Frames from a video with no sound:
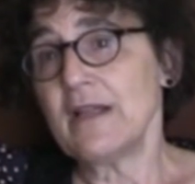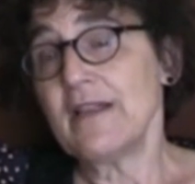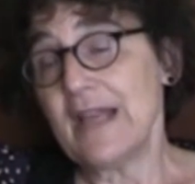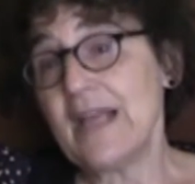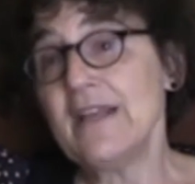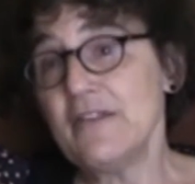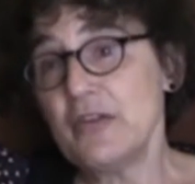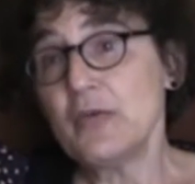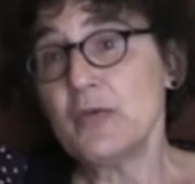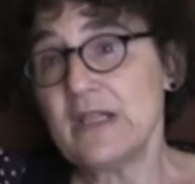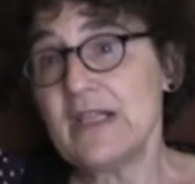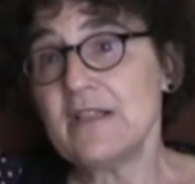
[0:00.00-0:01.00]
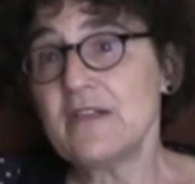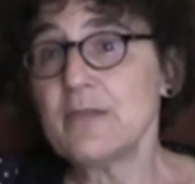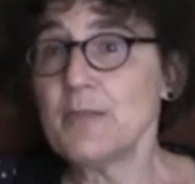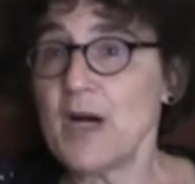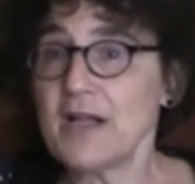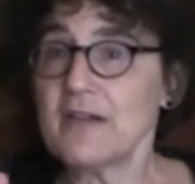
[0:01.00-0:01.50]
they do need
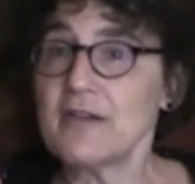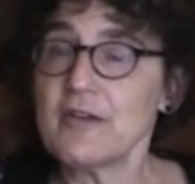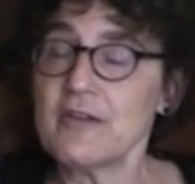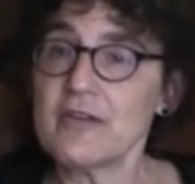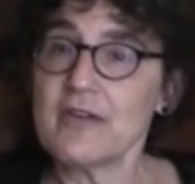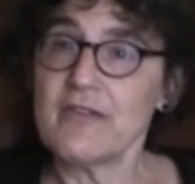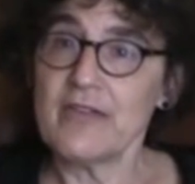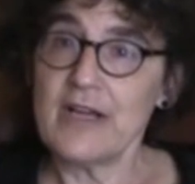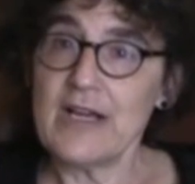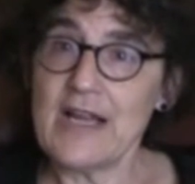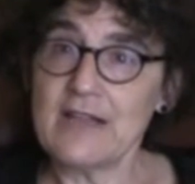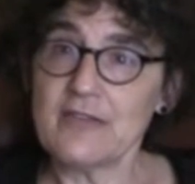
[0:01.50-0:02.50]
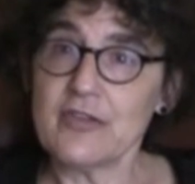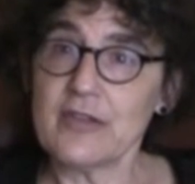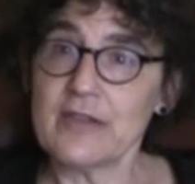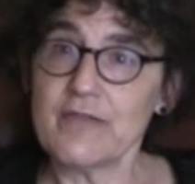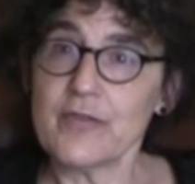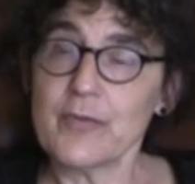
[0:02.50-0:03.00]
to monitor the financial
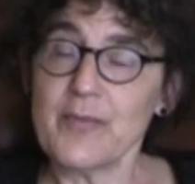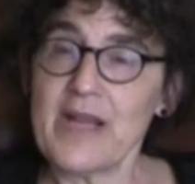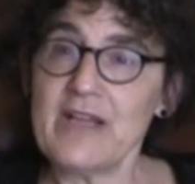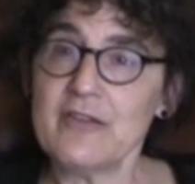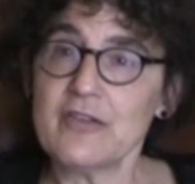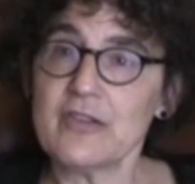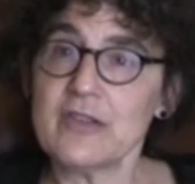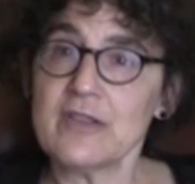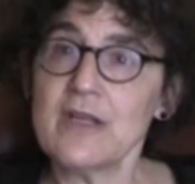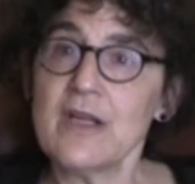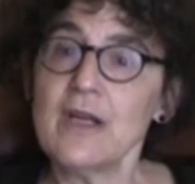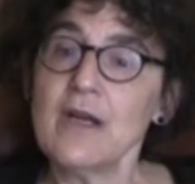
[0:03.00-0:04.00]
information,